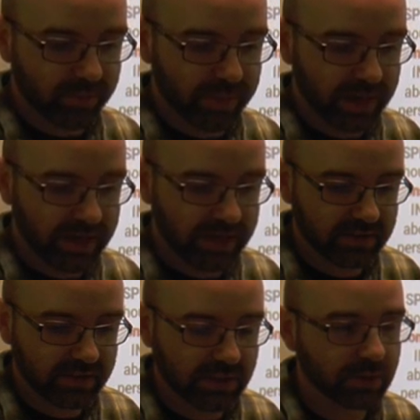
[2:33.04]
But
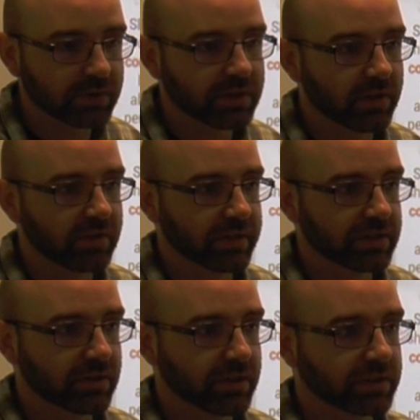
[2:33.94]
there's also
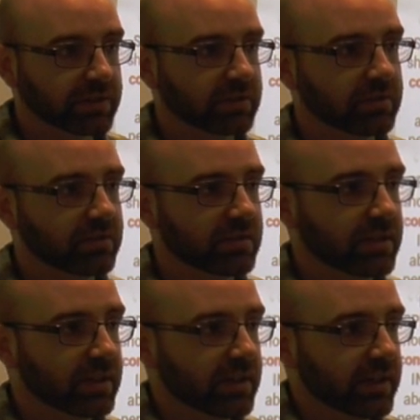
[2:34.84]
research
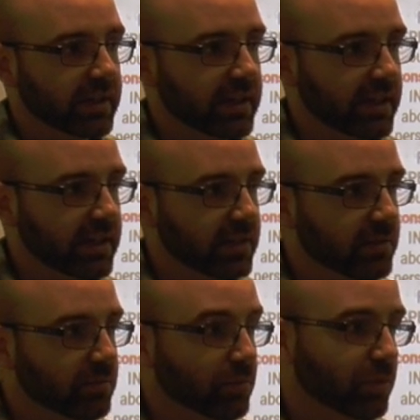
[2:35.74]
in
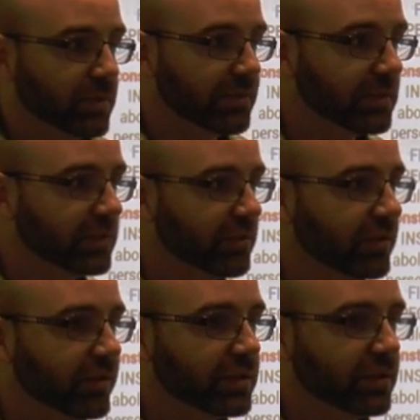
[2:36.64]
more perceptually driven
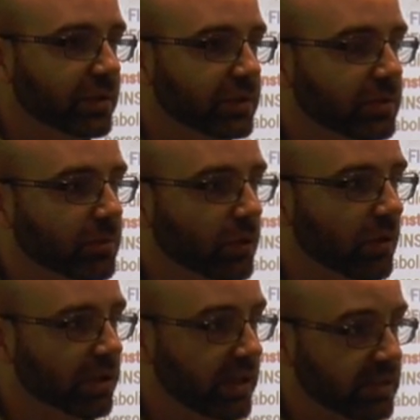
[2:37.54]
research
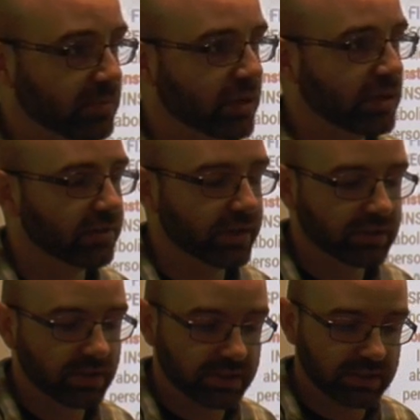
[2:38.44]
and some cognitive
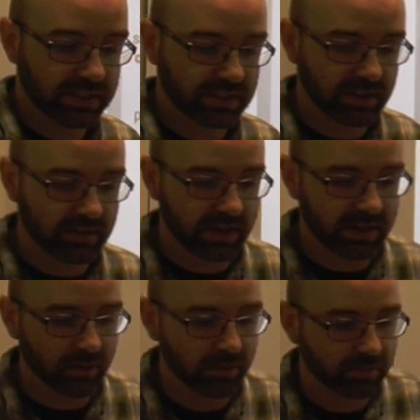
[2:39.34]
research suggesting
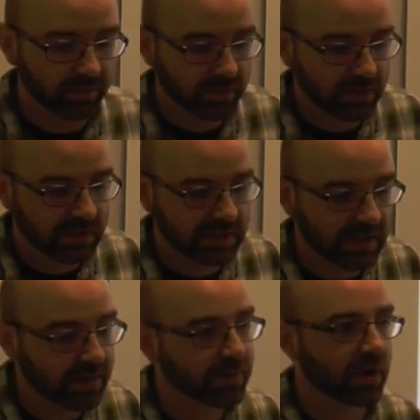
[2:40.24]
that
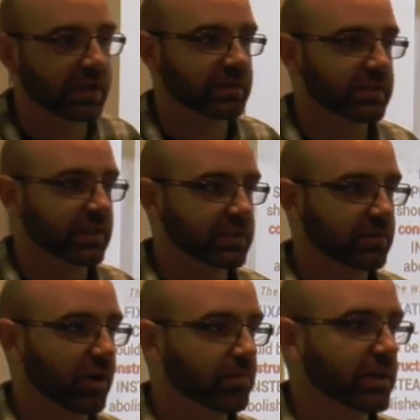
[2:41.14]
some kinds of attention
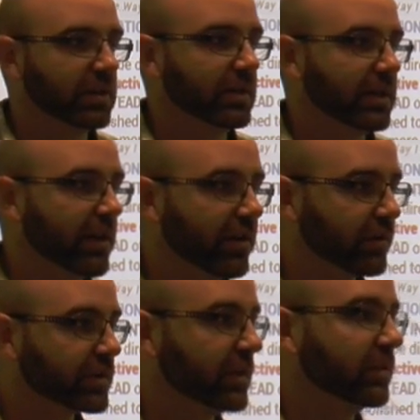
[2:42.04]
might be an area
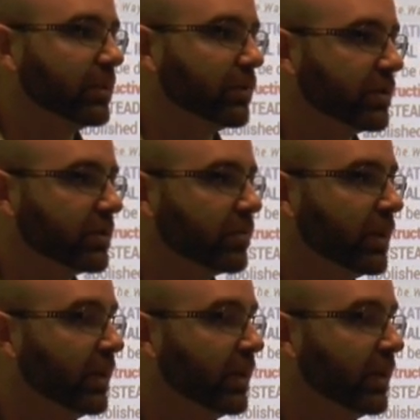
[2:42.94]
of skill in autism.